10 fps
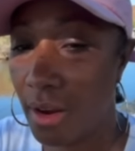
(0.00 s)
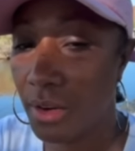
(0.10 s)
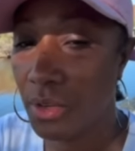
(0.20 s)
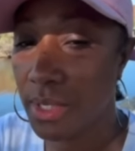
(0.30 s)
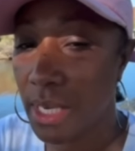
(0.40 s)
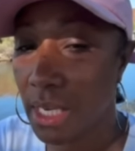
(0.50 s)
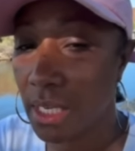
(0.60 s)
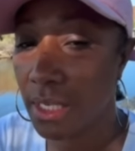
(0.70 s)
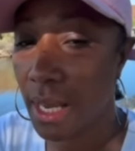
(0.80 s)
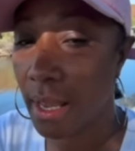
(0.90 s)
Are you
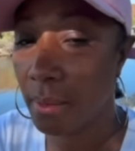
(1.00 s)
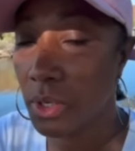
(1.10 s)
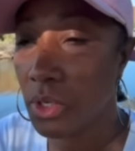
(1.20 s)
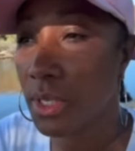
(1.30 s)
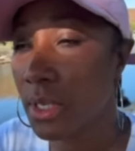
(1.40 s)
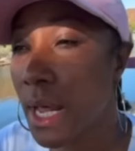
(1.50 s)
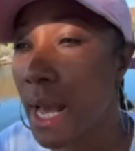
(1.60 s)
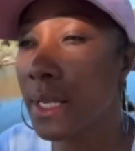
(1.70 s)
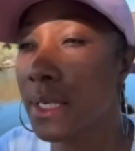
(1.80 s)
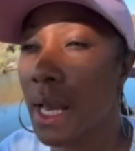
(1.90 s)
taking diet pills? They're
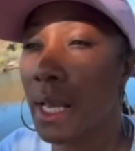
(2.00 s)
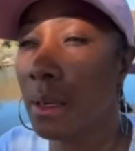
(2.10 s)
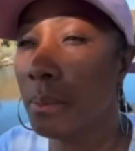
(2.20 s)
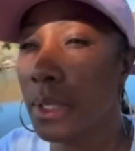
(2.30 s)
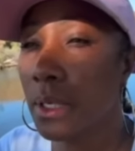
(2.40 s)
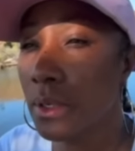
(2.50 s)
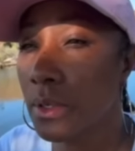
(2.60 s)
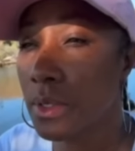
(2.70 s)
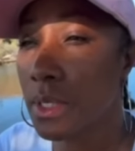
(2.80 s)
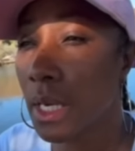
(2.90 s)
not diet
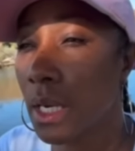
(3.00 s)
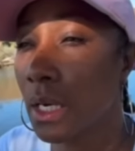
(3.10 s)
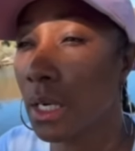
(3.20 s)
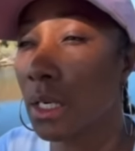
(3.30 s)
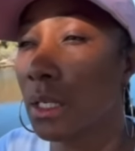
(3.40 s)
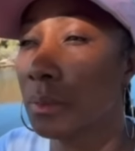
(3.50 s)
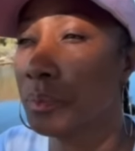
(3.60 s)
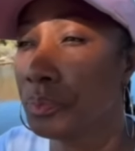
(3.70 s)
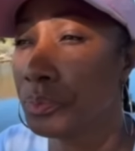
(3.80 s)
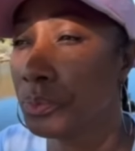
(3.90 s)
pills, they're